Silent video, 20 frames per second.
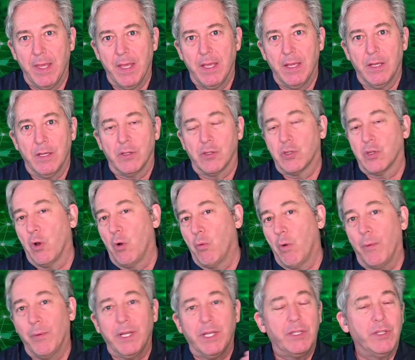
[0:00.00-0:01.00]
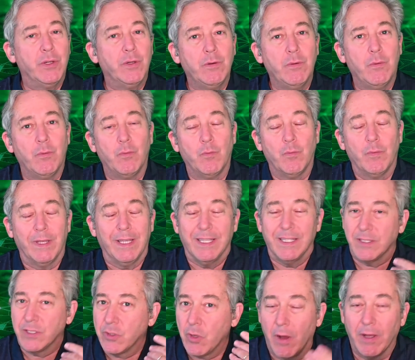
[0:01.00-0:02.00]
So what we do
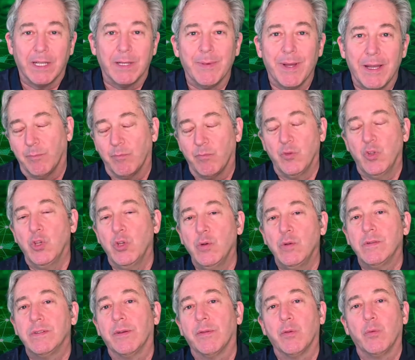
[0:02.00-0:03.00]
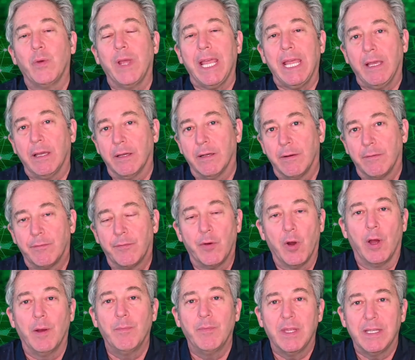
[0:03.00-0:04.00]
is talk about news of the week
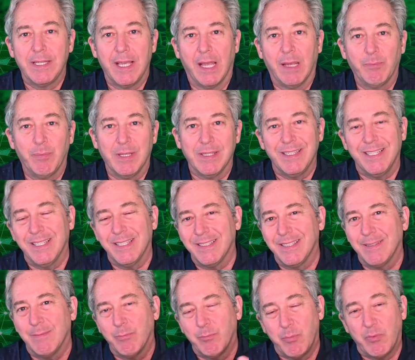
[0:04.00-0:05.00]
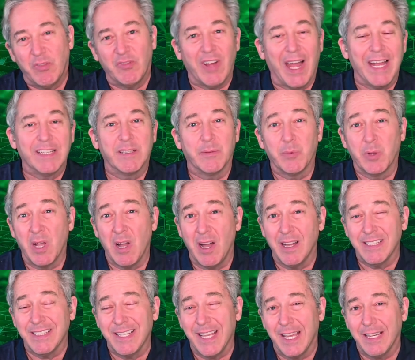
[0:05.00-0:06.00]
from the tech business, provide some
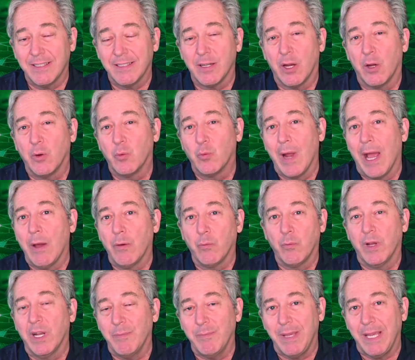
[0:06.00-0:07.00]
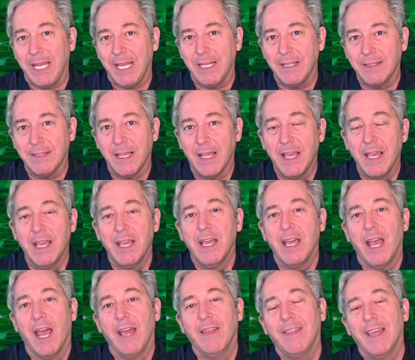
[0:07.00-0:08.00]
context around what it means,
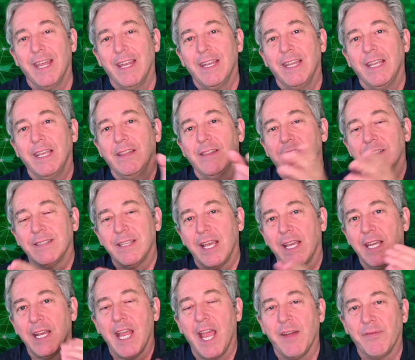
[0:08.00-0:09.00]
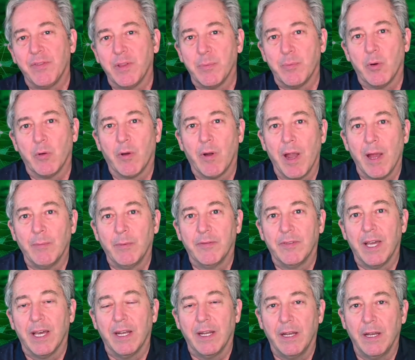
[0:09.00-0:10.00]
and then in the second half of the program, we've
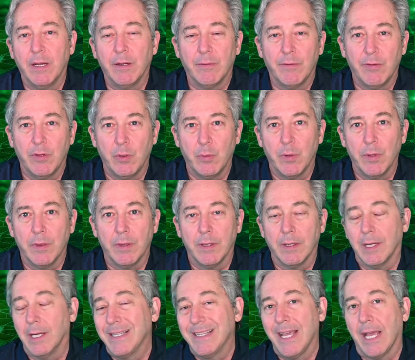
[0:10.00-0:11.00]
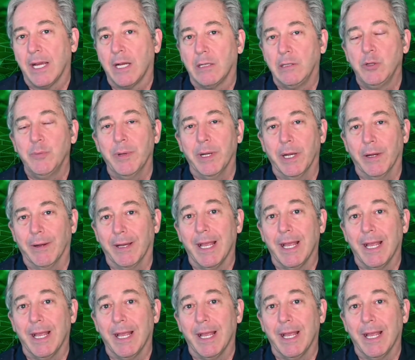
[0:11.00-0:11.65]
got an interview with a tech luminary.